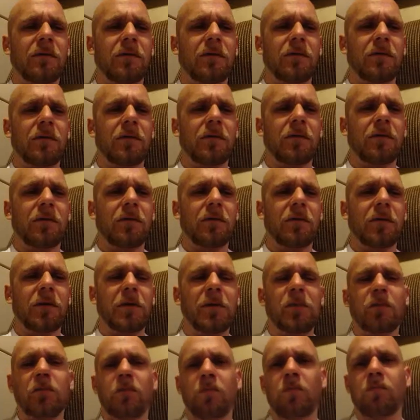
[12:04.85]
or the
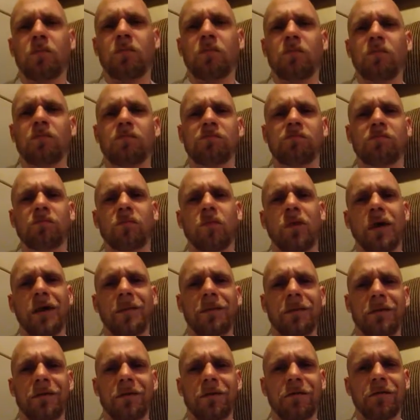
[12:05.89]
people
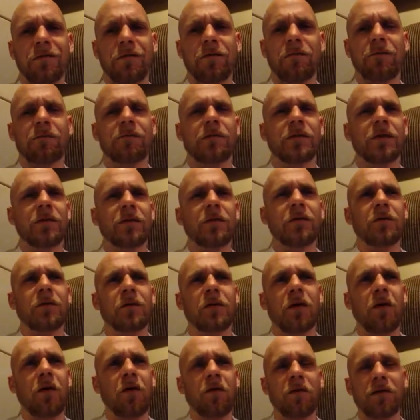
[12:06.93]
wiping their,
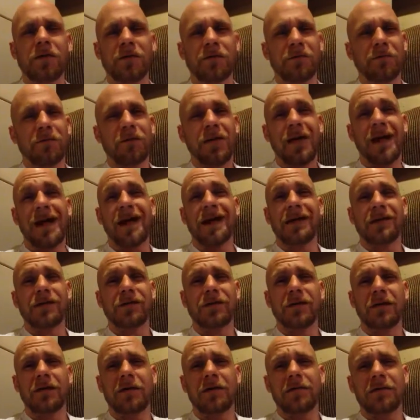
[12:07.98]
all this flag
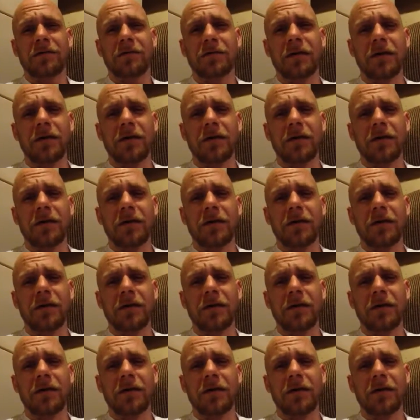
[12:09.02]
stuff.